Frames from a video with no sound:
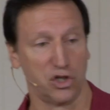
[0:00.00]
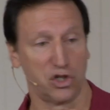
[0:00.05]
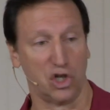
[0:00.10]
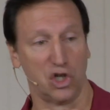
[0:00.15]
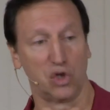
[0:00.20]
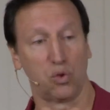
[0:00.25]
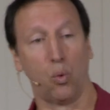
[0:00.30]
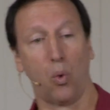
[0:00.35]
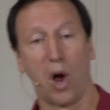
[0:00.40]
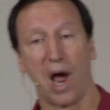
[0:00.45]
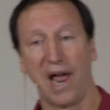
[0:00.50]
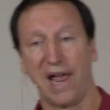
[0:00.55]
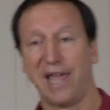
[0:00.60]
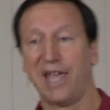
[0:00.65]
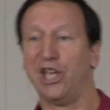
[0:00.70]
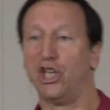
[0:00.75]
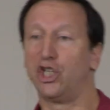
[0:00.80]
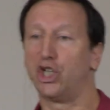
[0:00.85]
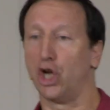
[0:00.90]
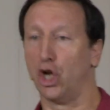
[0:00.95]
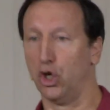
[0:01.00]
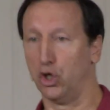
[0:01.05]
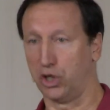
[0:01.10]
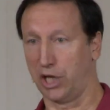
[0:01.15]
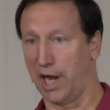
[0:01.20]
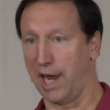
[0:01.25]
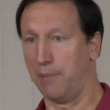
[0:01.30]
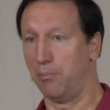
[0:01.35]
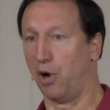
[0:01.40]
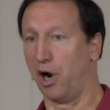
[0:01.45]
us why he chose
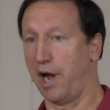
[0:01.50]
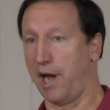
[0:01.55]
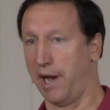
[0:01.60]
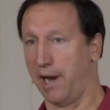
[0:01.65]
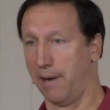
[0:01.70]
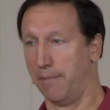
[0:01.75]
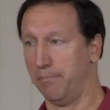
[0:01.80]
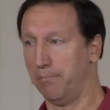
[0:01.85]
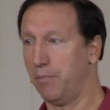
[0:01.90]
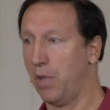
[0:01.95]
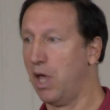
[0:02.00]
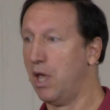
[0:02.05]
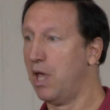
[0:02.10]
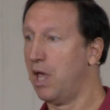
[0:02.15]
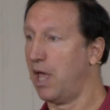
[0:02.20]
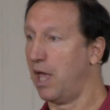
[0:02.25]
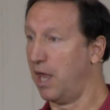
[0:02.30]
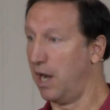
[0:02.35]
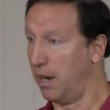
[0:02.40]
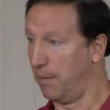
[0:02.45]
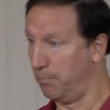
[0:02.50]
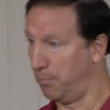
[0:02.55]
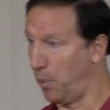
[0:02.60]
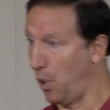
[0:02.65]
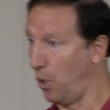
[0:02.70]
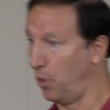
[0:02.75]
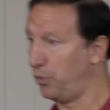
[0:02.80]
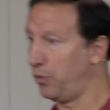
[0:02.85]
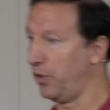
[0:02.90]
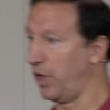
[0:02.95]
Abraham, and on
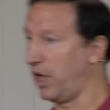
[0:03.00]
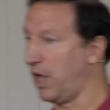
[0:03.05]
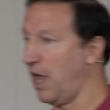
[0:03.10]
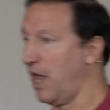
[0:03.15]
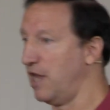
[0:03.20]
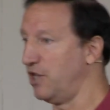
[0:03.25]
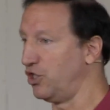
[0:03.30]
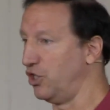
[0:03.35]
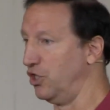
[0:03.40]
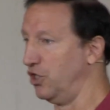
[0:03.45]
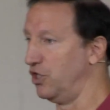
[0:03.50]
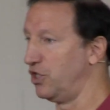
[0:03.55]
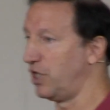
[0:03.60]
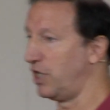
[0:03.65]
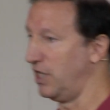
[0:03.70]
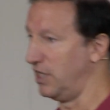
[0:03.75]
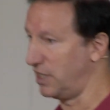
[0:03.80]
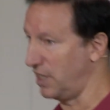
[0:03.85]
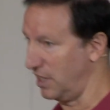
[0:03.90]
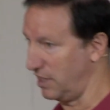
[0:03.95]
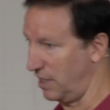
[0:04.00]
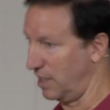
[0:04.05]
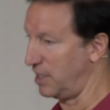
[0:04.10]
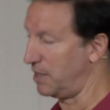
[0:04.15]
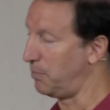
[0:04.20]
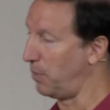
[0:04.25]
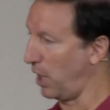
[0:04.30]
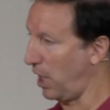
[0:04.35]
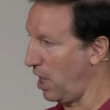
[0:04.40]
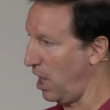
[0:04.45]
both occasions he says it's
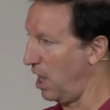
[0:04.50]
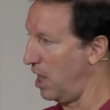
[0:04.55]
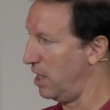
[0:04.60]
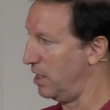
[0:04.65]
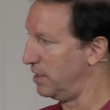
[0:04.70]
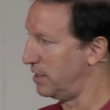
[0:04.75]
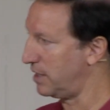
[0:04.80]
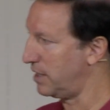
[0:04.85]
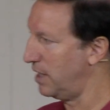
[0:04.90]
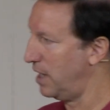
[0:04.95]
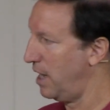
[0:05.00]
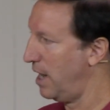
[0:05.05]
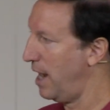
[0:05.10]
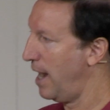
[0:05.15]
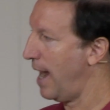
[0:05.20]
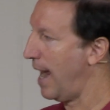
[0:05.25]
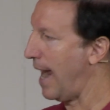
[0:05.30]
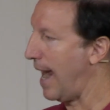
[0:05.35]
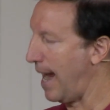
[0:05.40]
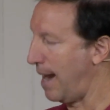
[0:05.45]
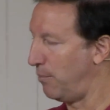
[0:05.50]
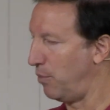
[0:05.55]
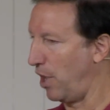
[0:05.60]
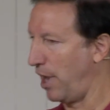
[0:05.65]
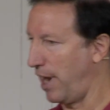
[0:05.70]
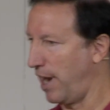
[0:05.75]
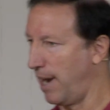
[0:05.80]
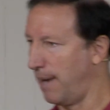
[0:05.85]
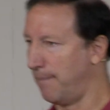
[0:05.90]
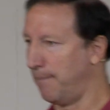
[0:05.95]
because
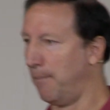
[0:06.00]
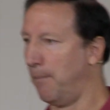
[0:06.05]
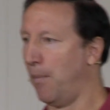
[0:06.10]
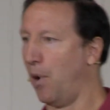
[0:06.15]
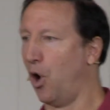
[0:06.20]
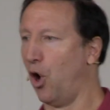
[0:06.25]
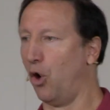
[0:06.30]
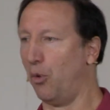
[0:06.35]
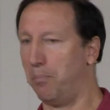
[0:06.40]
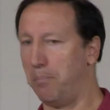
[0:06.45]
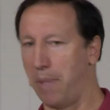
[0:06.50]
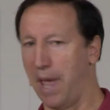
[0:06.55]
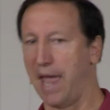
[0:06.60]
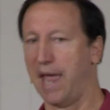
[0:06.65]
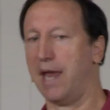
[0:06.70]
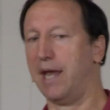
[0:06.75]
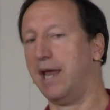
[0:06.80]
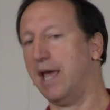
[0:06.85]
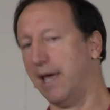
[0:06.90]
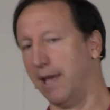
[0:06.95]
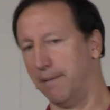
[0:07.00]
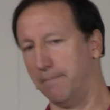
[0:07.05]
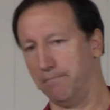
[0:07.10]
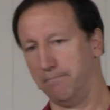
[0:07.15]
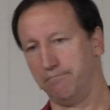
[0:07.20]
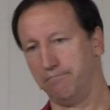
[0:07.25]
Abraham obeyed him.